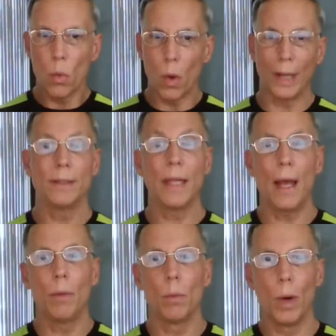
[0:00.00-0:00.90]
why is
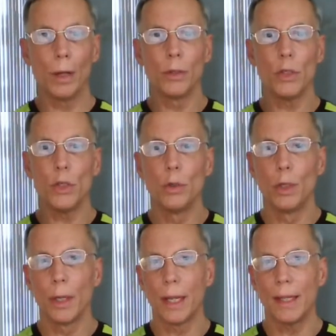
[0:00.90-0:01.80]
that? Well, you
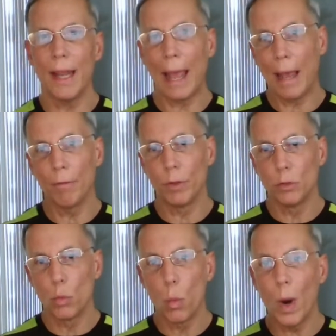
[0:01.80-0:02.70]
look at the
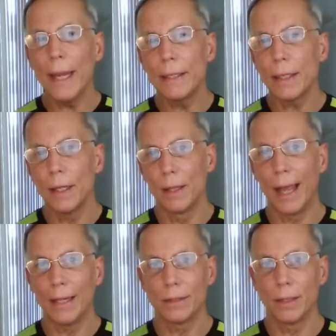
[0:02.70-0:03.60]
average weight in
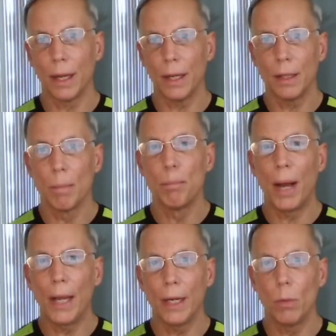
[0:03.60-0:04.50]
that study, the
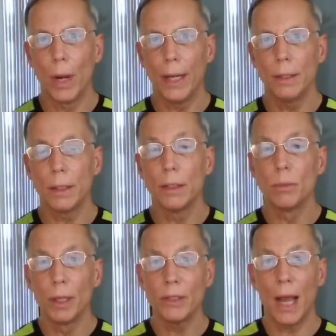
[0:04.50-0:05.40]
body weight
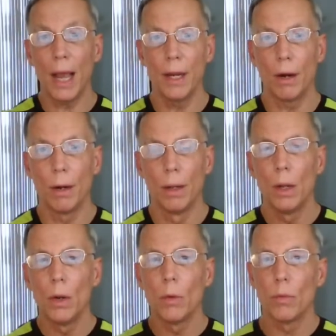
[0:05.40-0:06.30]
is much higher.
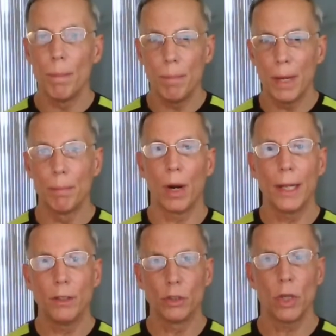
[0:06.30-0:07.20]
Remember, I
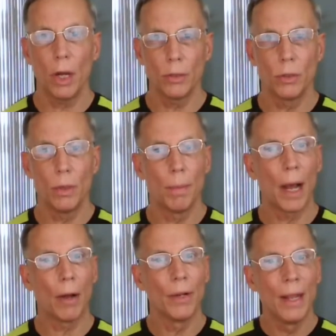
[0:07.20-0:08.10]
just talked to you
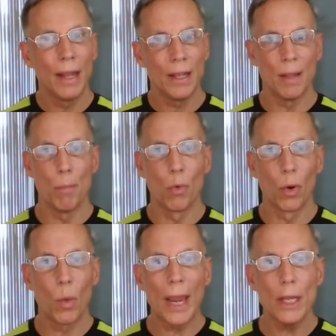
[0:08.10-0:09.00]
about the more
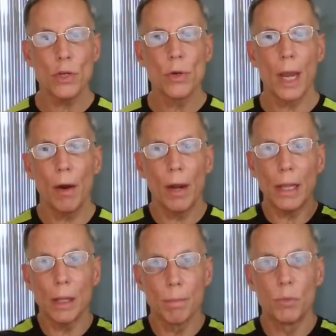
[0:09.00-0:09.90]
weight you carry,
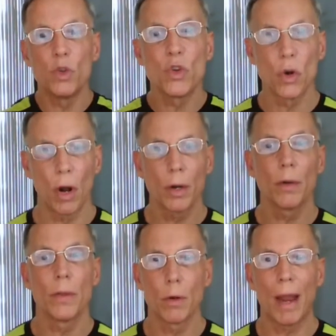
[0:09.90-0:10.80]
the stronger
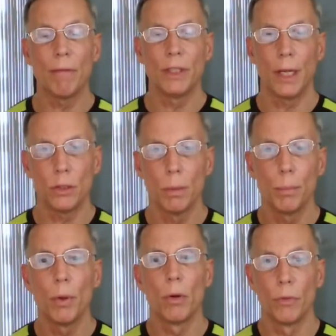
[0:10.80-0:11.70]
the gravitational
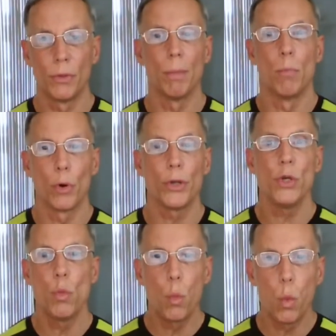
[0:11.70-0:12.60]
pull, the more
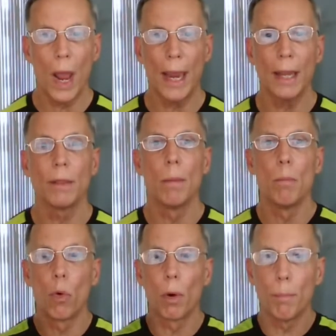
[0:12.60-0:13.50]
you weigh, the
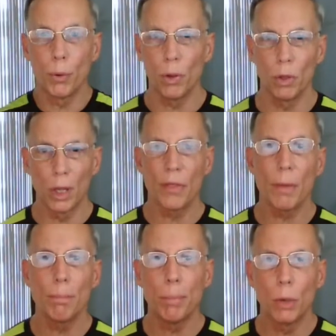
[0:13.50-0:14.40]
more pull on
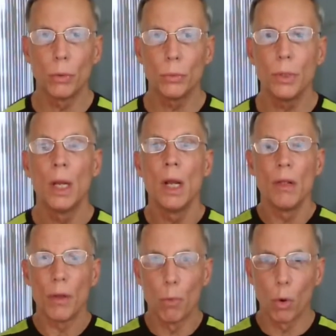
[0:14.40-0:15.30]
the bone,
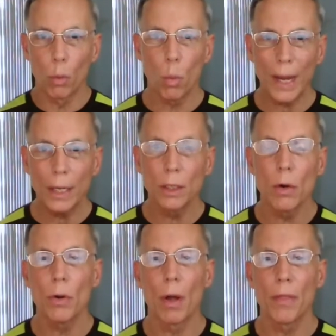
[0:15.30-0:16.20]
the more weight
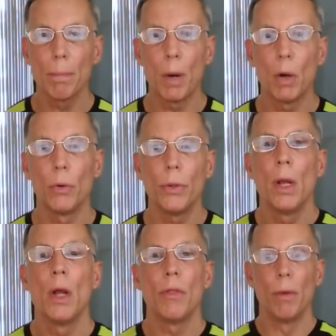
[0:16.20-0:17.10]
load on the bone,
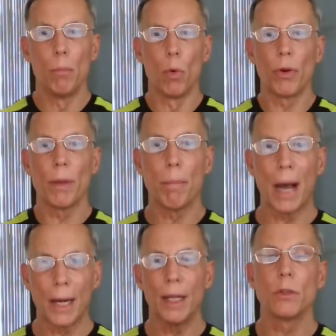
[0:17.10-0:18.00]
the more the
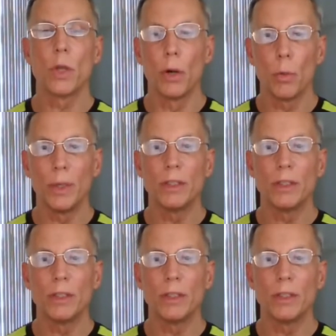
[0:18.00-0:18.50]
body is going to